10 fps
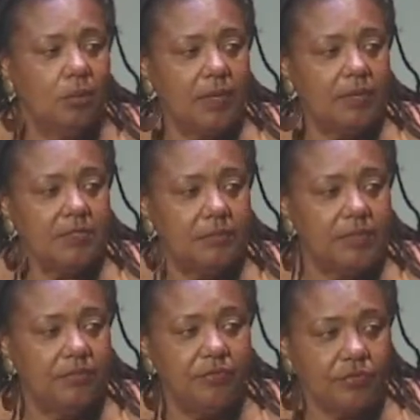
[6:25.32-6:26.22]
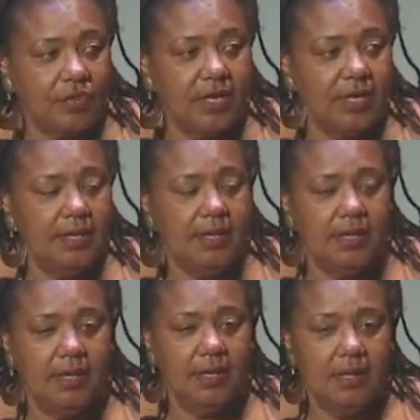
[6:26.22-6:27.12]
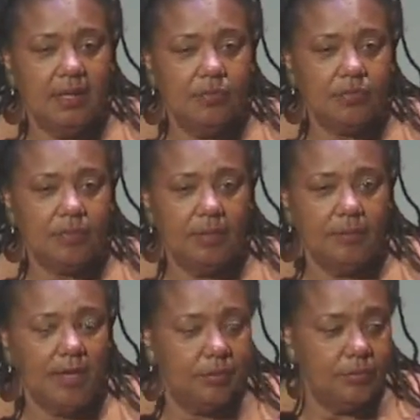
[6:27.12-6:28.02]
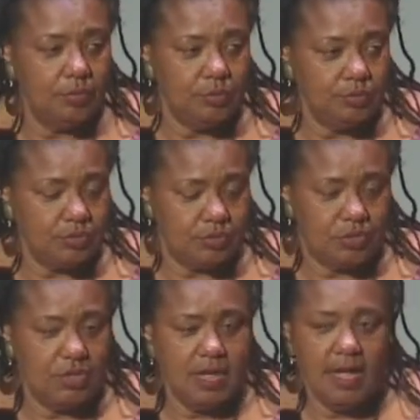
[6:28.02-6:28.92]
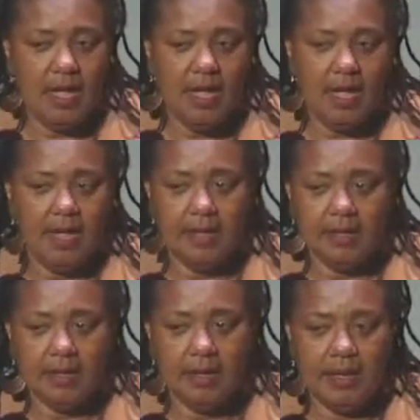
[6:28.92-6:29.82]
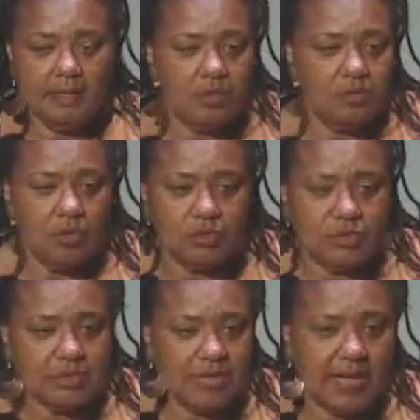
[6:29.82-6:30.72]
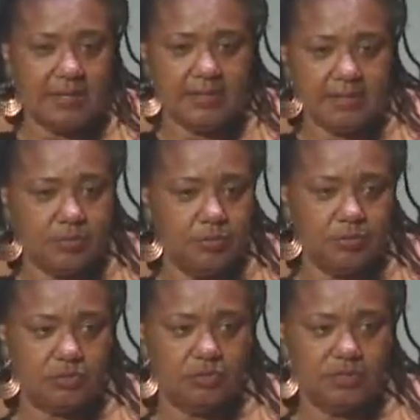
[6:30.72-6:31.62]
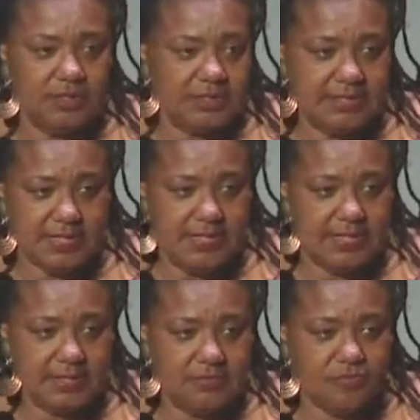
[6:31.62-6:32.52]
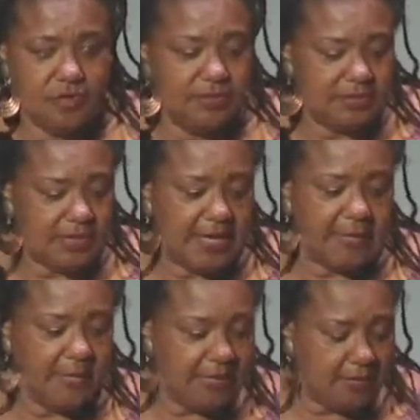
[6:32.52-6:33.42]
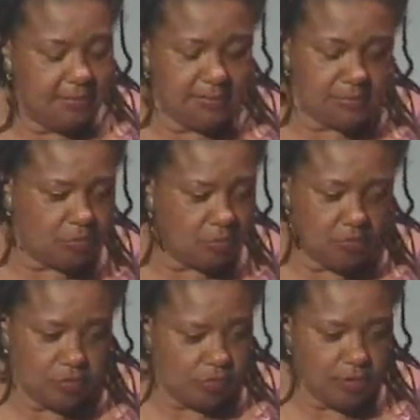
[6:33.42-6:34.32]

wanting to be free from abuse. And this whole society is abusive to these kids from the time the baby is born.